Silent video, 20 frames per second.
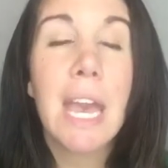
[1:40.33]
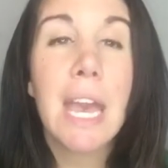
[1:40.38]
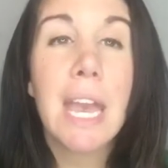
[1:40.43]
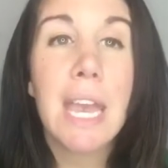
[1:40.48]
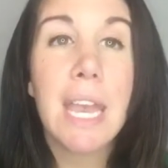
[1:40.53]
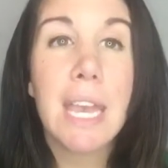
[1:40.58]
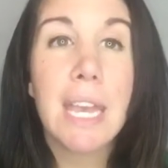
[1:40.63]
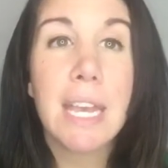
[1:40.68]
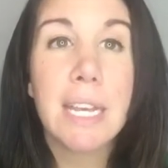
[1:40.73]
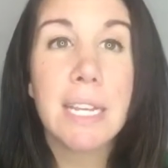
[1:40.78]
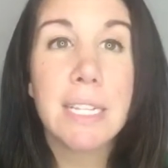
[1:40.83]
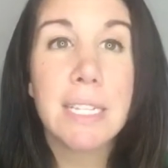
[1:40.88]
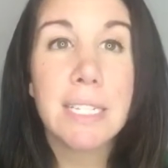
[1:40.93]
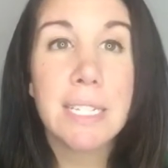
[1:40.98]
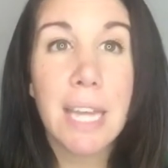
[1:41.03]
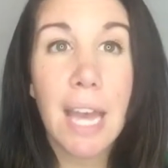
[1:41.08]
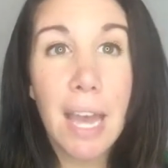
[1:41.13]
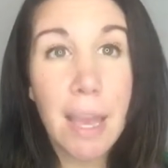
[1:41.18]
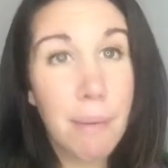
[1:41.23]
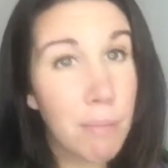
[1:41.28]
And
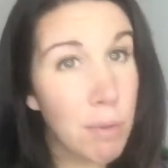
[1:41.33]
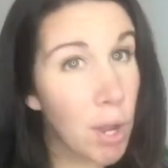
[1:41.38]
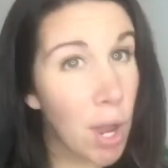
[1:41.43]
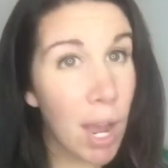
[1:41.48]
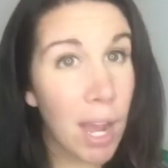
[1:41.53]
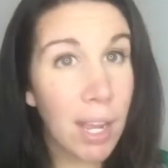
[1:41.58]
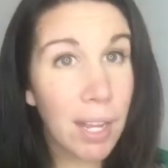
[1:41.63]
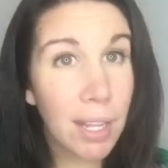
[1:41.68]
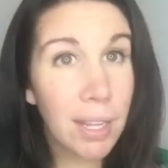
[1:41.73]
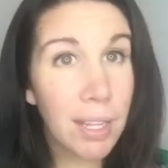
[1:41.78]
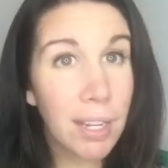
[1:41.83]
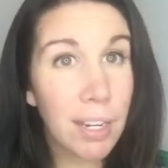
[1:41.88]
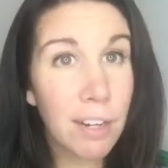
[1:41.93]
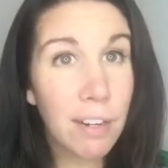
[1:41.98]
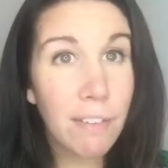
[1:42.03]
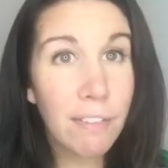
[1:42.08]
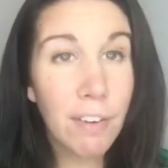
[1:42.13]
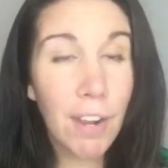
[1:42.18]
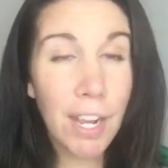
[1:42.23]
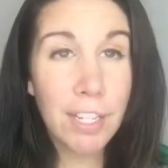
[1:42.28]
I am not
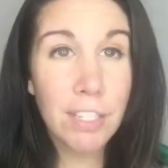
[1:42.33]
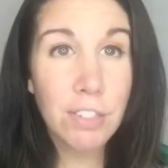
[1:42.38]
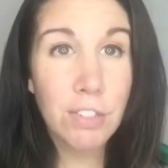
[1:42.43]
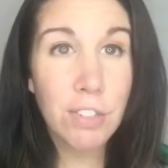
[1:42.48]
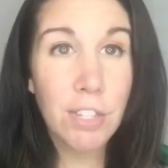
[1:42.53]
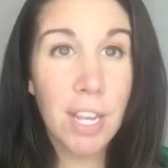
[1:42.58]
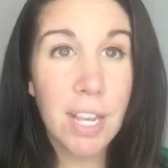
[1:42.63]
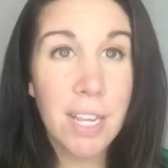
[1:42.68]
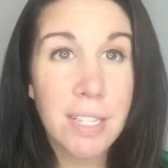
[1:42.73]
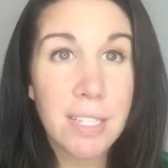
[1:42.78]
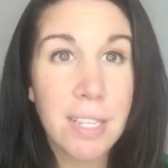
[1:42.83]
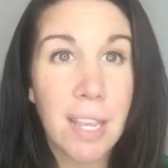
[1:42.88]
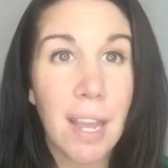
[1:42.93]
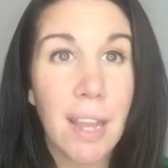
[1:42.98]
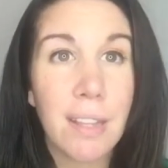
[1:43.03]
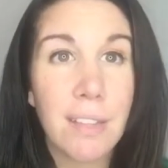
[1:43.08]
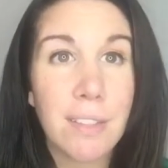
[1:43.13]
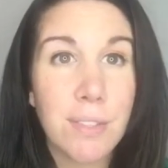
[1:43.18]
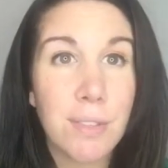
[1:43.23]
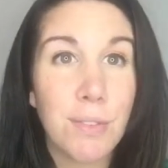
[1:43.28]
cleared for exercise
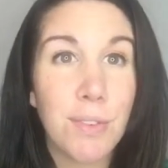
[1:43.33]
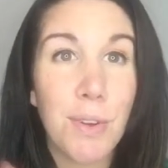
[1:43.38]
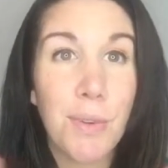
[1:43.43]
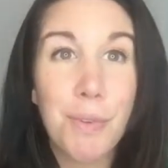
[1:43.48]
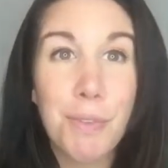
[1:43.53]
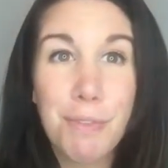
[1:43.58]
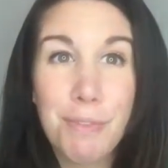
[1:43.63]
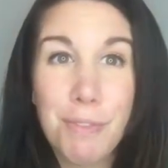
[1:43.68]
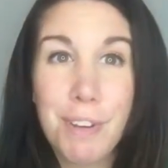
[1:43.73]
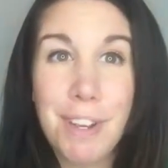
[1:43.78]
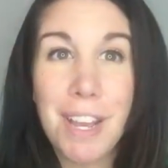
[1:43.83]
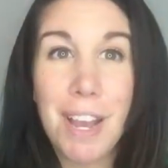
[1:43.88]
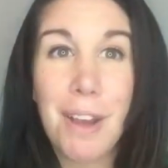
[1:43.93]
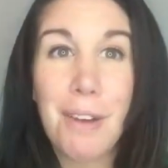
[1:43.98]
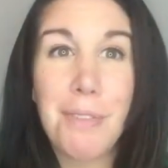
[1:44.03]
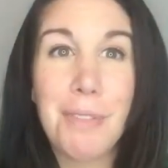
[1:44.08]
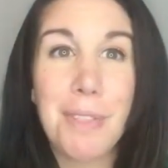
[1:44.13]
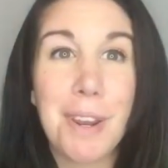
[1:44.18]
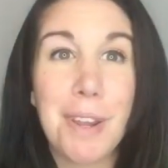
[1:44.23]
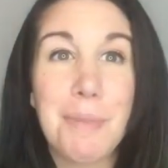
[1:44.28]
yet, so no one freak
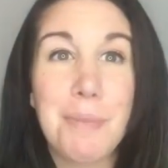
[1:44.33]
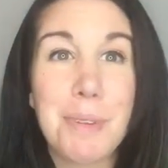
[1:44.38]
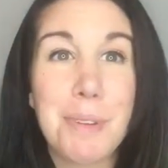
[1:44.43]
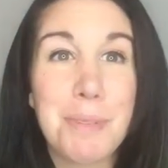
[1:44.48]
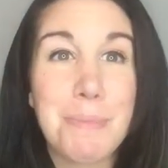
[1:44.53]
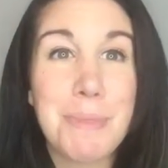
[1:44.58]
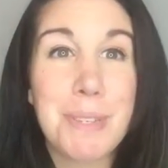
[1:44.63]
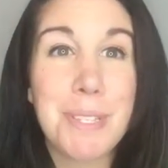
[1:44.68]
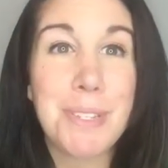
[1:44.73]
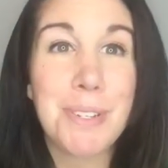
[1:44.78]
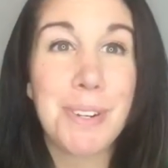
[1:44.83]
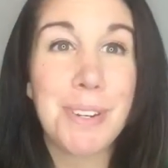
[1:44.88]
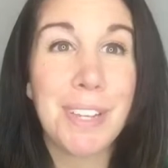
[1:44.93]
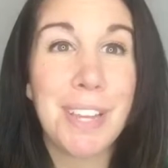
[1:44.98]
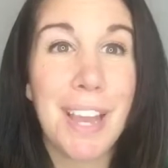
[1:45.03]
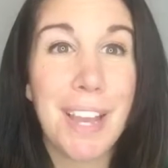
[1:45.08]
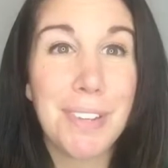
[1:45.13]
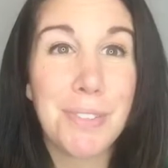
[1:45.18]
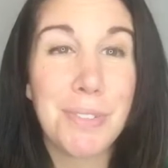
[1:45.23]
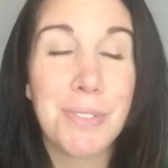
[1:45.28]
out that I'm going to be starting
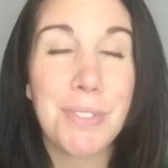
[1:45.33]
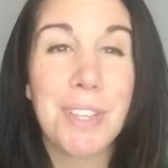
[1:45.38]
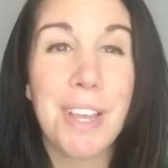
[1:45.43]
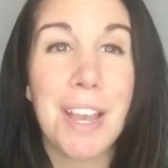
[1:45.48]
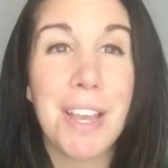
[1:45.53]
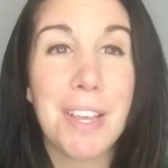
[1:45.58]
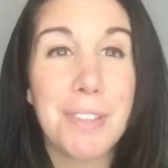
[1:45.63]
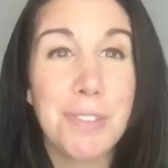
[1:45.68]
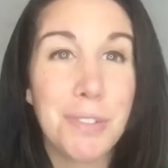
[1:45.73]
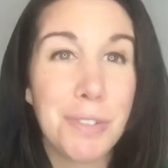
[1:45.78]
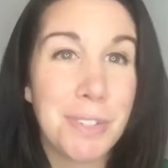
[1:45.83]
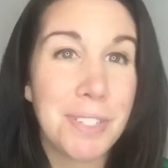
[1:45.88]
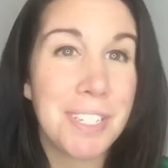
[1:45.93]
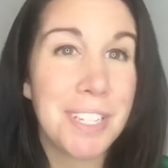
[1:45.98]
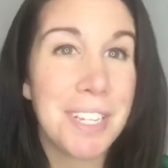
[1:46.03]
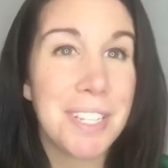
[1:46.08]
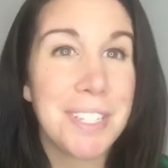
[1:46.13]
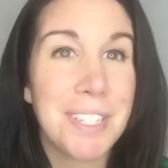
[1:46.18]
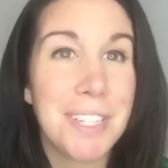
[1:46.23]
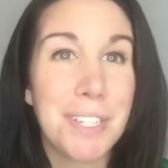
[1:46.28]
exercise or
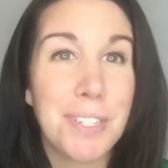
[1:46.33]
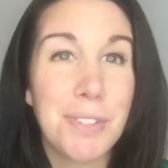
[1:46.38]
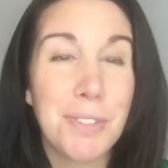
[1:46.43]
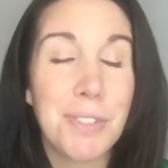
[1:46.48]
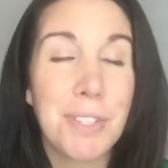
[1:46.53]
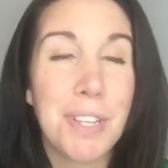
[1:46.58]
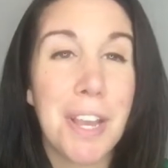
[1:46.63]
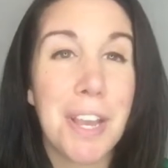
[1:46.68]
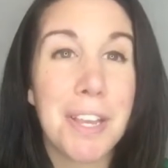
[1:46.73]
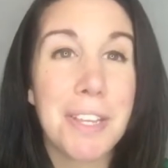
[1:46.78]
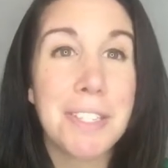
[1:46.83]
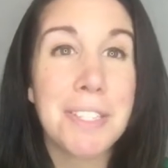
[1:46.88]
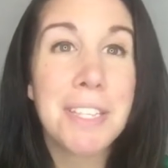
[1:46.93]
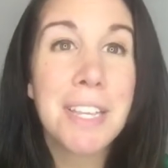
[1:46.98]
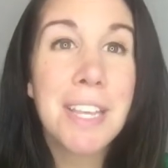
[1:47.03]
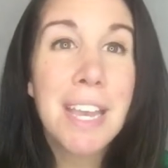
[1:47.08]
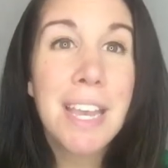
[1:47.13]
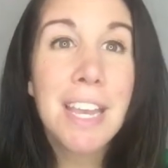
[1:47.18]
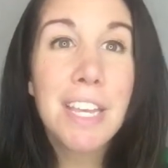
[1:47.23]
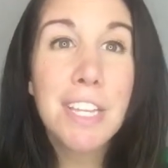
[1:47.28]
intense exercise
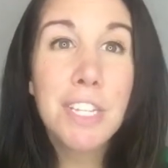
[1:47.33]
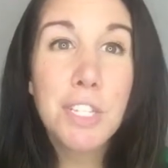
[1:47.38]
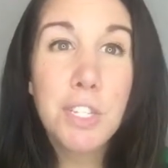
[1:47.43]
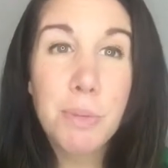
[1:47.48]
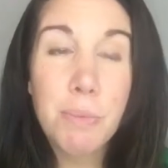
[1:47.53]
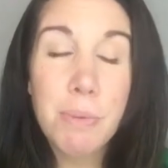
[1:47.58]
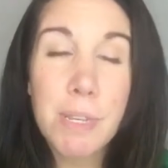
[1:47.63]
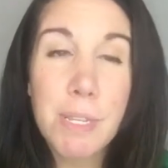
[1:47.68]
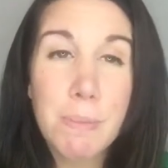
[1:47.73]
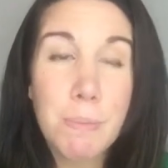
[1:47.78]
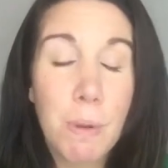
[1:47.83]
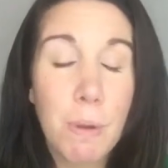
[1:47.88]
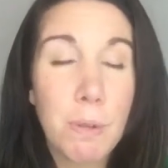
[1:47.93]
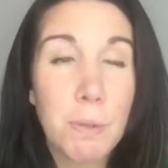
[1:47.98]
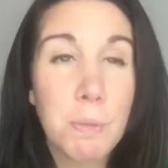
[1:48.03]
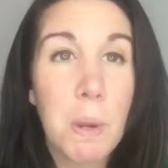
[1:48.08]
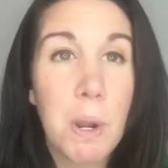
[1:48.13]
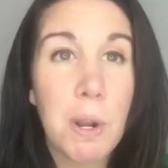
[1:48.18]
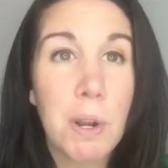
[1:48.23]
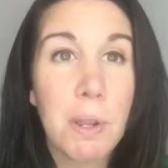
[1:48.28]
2 weeks
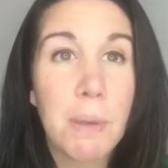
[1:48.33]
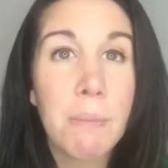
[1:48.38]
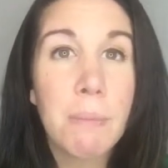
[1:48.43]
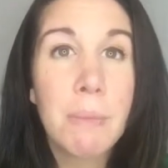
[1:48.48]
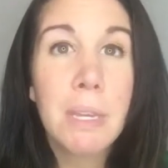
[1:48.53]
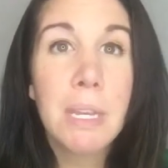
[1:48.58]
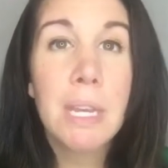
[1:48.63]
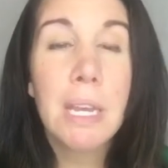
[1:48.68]
postpartum.